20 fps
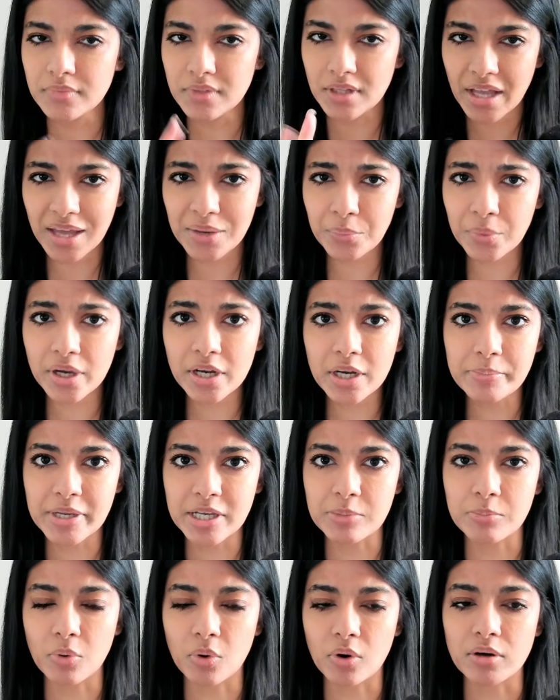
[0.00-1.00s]
And we're going to make
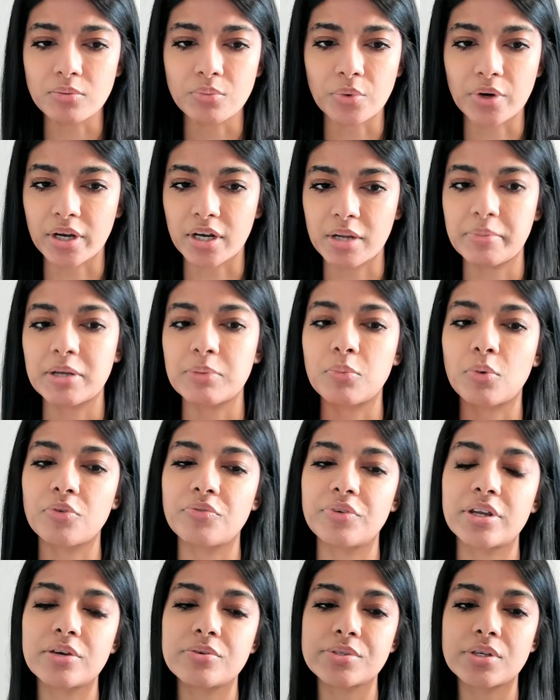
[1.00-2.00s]
more. We're going to make more
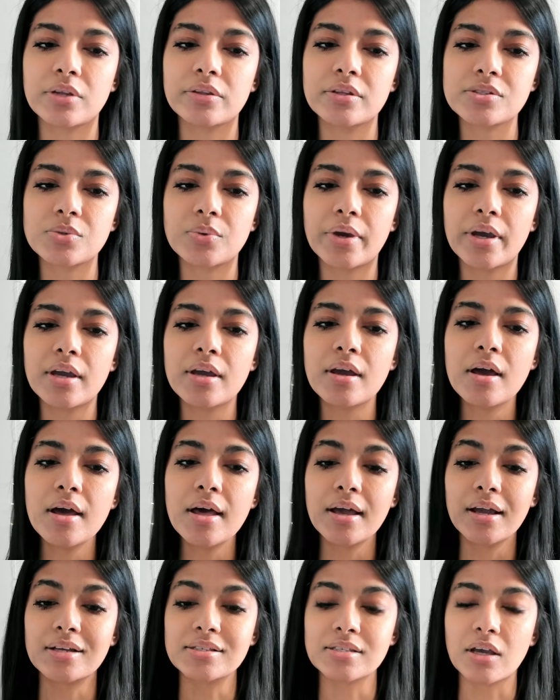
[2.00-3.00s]
videos on this, okay?
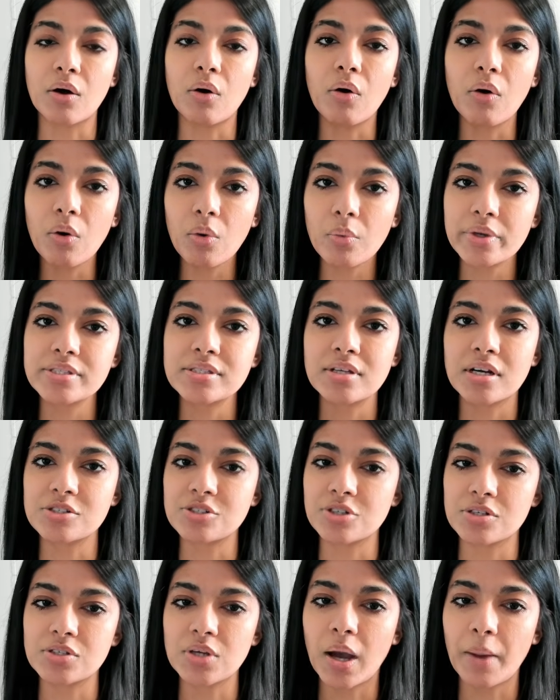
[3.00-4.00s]
Because I always touch
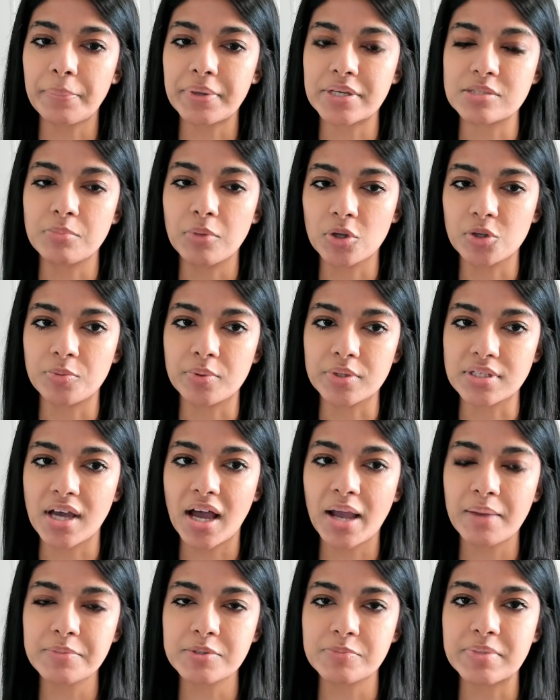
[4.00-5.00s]
on topics multiple
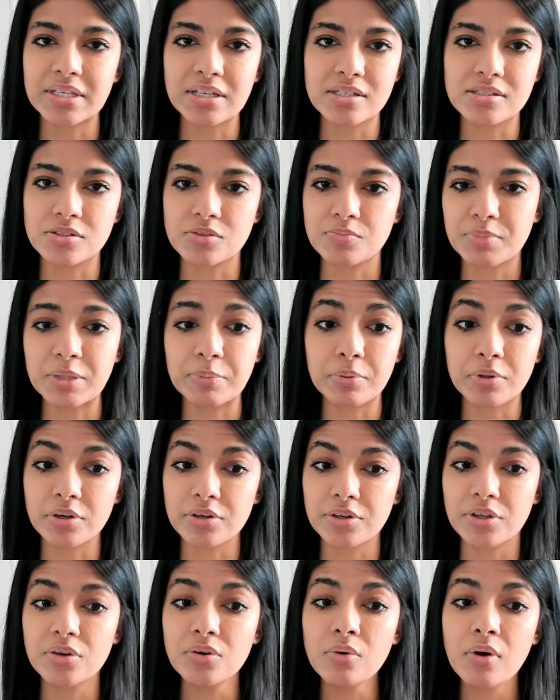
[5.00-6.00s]
times because people are
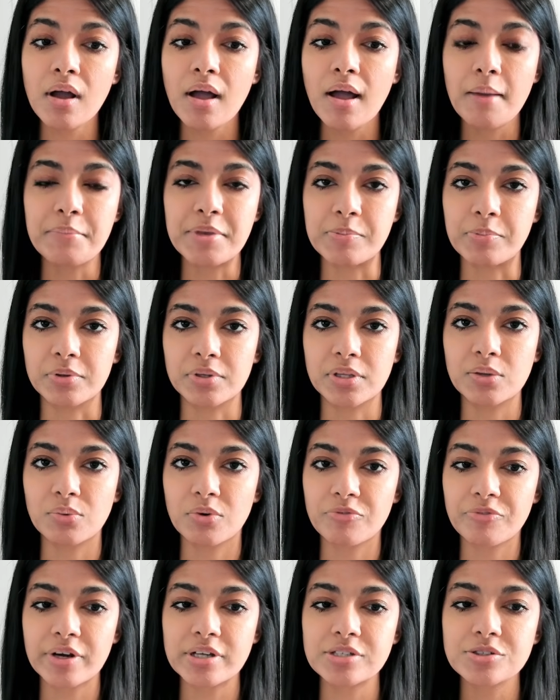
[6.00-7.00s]
new, people need
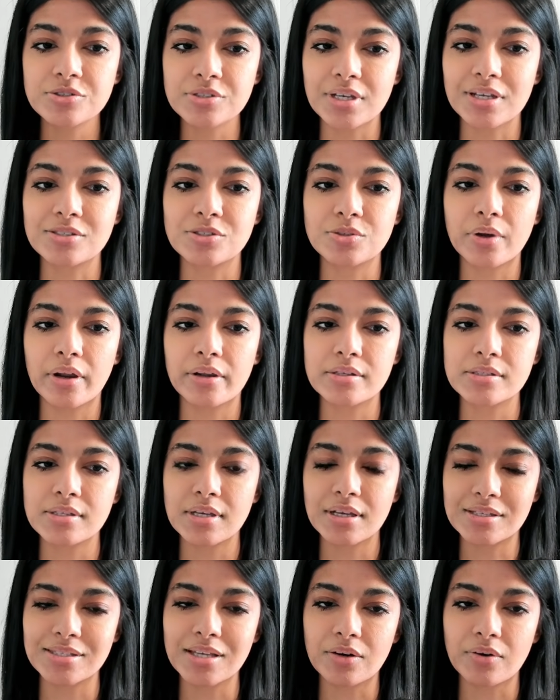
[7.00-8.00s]
refreshers,
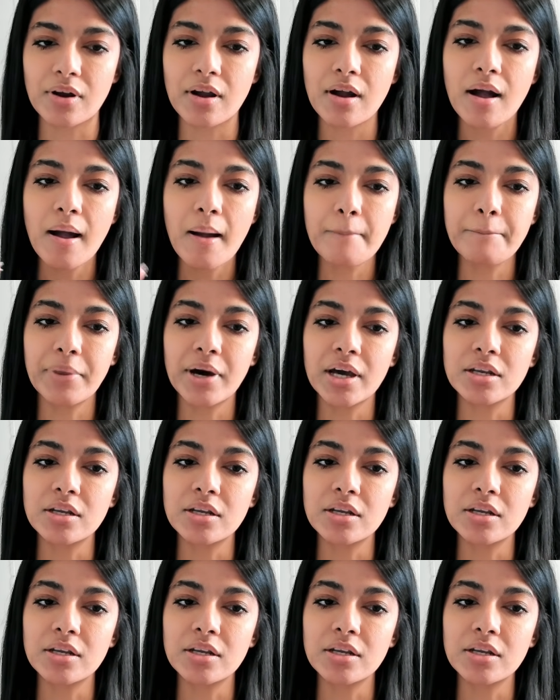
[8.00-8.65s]
etc. But